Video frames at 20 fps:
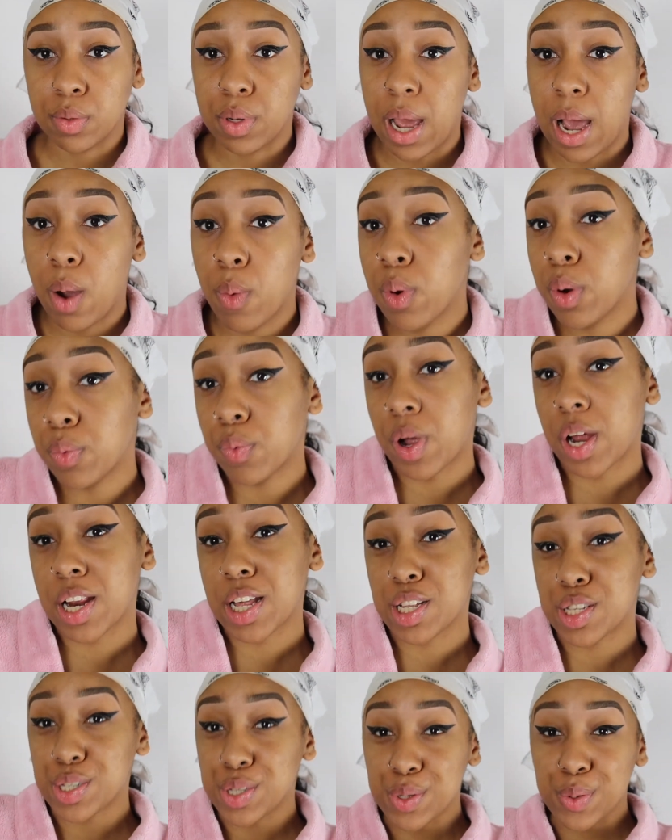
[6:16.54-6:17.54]
now we're
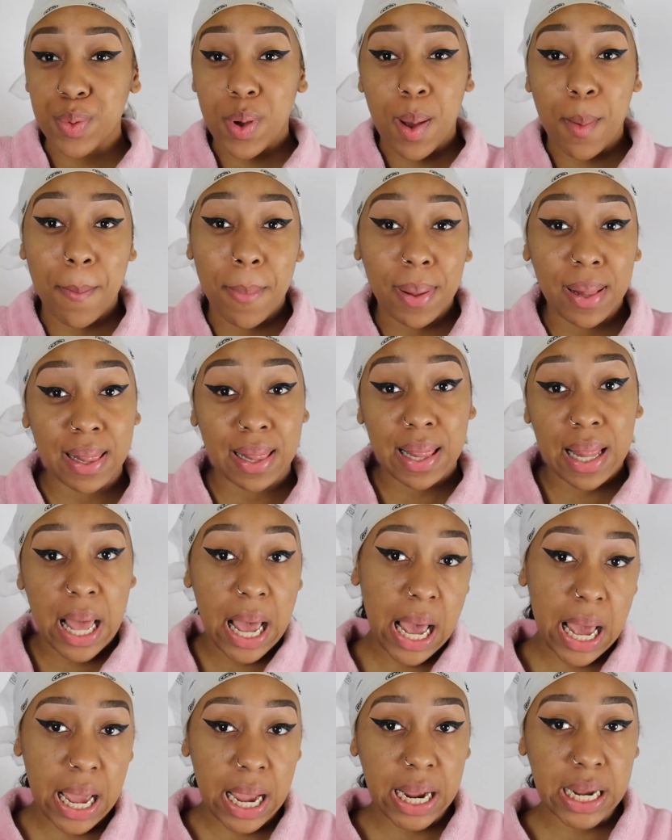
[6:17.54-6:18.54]
ready to
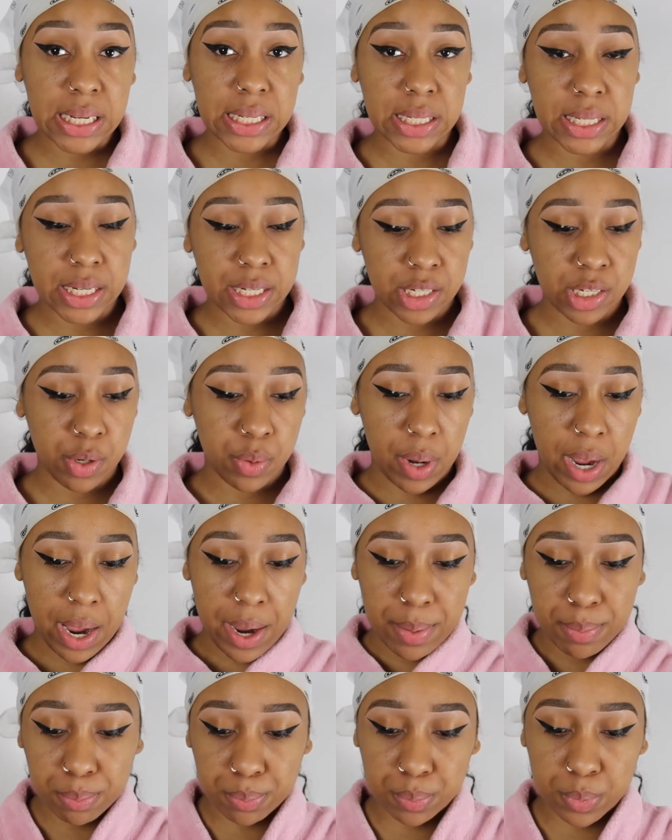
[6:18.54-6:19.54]
apply, sis,
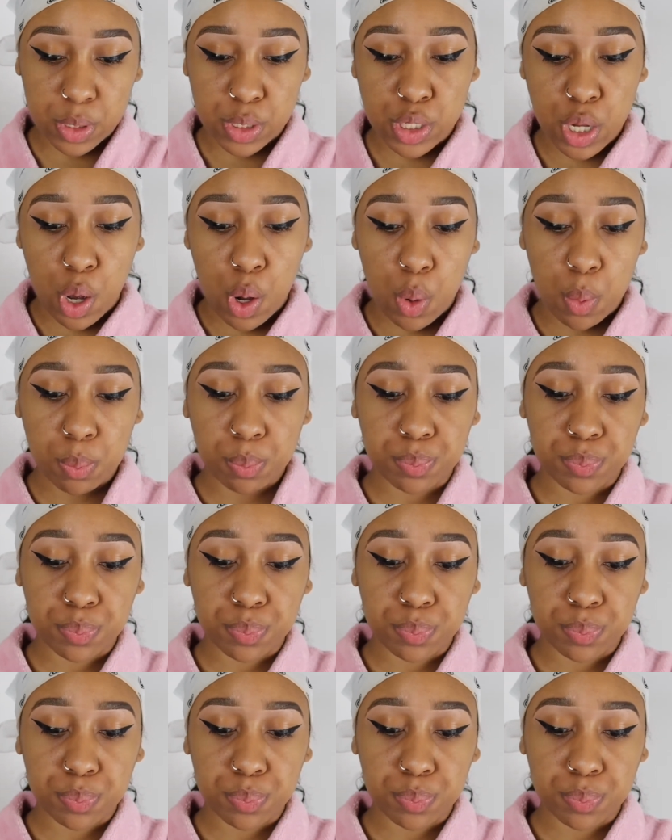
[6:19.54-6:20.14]
okay? So